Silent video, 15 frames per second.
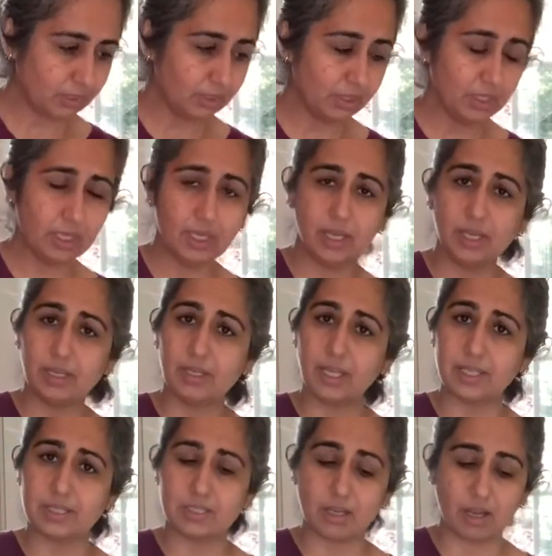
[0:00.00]
And
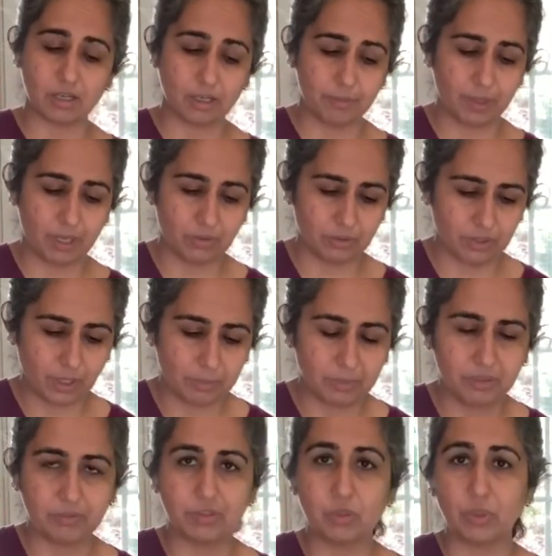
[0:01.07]
let's talk about a couple
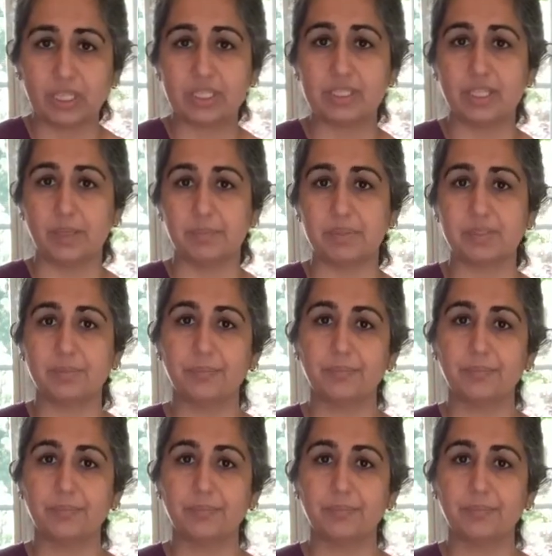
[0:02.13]
of quick tips.